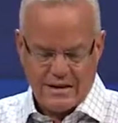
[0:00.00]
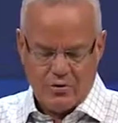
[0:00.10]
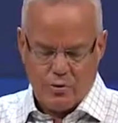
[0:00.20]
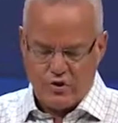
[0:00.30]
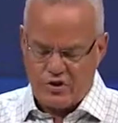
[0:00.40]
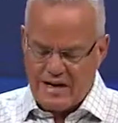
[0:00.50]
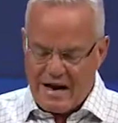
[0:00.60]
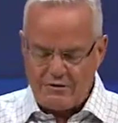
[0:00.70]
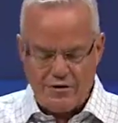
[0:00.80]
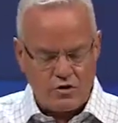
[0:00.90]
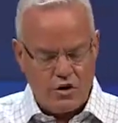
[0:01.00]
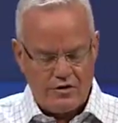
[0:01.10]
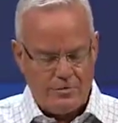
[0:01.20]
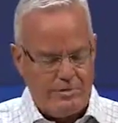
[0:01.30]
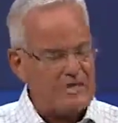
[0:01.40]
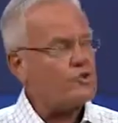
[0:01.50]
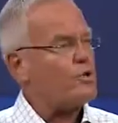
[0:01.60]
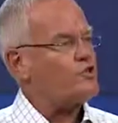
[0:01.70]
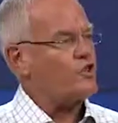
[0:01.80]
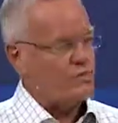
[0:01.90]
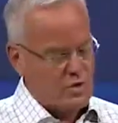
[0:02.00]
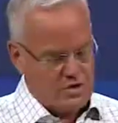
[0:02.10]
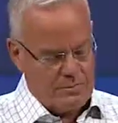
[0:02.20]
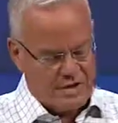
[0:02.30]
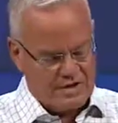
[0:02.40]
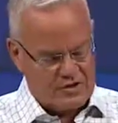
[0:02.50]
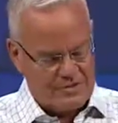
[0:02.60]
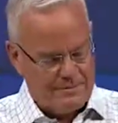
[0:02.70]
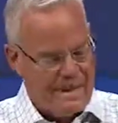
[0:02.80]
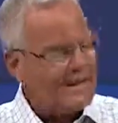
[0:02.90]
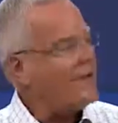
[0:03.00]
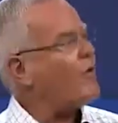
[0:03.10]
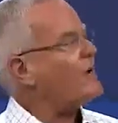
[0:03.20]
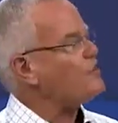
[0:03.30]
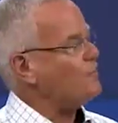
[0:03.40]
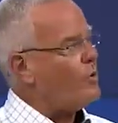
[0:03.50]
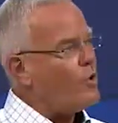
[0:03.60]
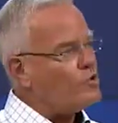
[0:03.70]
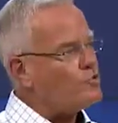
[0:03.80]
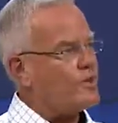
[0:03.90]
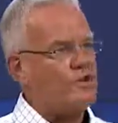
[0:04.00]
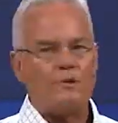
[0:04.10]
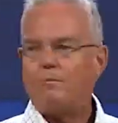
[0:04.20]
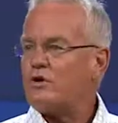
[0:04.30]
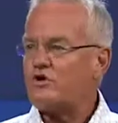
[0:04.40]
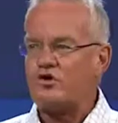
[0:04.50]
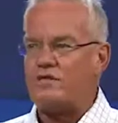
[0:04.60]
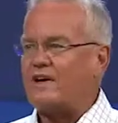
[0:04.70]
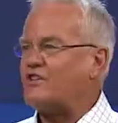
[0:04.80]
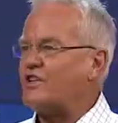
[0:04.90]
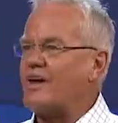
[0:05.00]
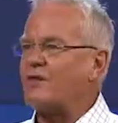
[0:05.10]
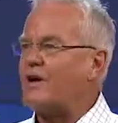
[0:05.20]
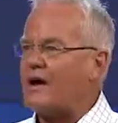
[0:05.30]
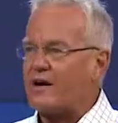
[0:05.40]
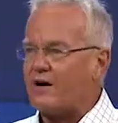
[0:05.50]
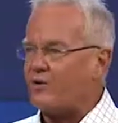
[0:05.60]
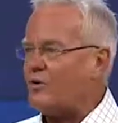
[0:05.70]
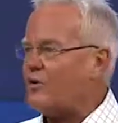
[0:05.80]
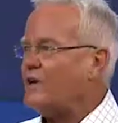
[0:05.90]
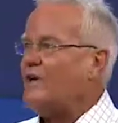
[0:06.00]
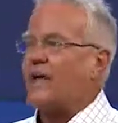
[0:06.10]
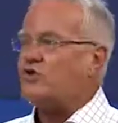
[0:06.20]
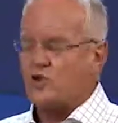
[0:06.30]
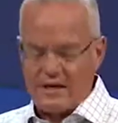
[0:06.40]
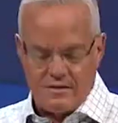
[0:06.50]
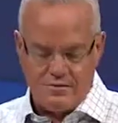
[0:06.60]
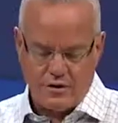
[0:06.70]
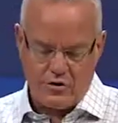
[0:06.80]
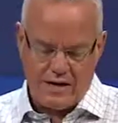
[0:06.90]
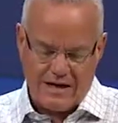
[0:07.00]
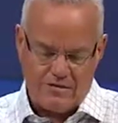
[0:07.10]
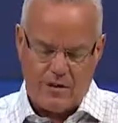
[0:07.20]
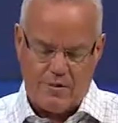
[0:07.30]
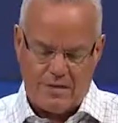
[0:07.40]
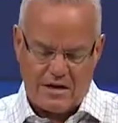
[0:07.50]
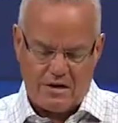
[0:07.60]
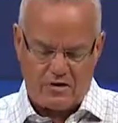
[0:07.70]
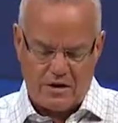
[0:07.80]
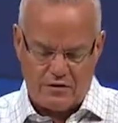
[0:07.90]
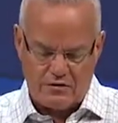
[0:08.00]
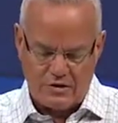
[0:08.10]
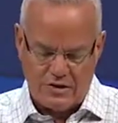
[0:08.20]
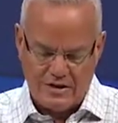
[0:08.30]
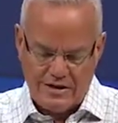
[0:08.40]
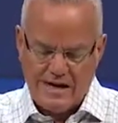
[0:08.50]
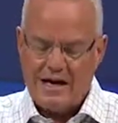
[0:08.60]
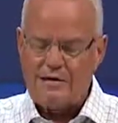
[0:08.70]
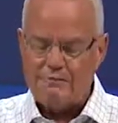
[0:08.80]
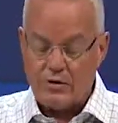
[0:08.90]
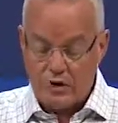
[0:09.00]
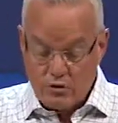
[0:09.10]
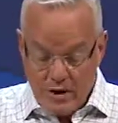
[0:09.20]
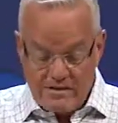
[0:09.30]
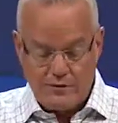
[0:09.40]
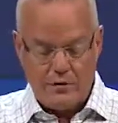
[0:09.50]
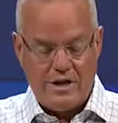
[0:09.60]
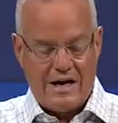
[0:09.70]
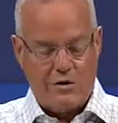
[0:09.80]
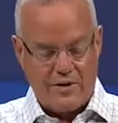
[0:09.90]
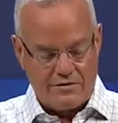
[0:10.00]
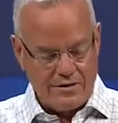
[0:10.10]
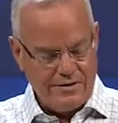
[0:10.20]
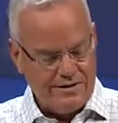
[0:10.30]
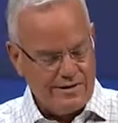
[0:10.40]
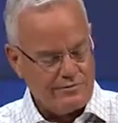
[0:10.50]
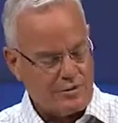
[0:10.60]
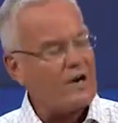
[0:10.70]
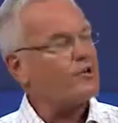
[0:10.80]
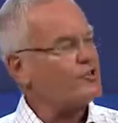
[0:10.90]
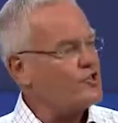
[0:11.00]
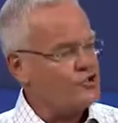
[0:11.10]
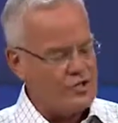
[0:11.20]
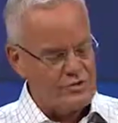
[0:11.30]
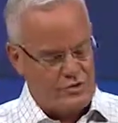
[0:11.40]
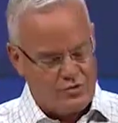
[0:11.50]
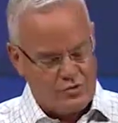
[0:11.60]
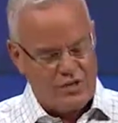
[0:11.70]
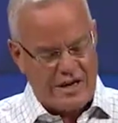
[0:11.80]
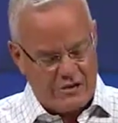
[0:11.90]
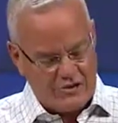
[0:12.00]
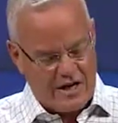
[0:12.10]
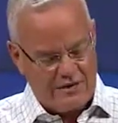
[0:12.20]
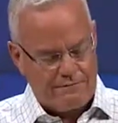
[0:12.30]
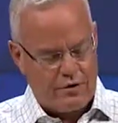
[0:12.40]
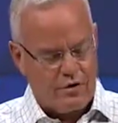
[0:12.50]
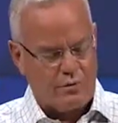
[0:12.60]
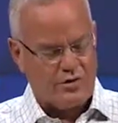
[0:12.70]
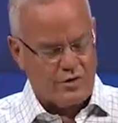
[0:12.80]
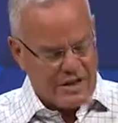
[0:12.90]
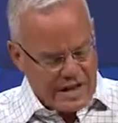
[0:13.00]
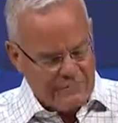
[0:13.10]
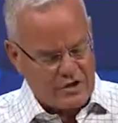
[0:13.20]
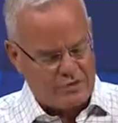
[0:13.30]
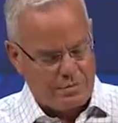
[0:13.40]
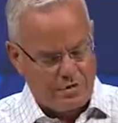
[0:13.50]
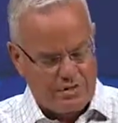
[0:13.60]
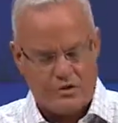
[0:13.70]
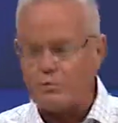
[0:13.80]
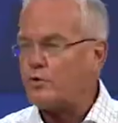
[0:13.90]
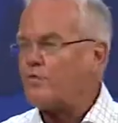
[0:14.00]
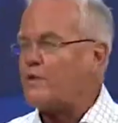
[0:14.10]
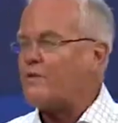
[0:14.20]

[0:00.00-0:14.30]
We used an outfit called the Best Christian Workplace. Now, I suppose we could have put a survey together on our own and tried to figure it out all by ourselves. I'm very grateful, however, for our decision to use an outside firm with a lot of experience and proven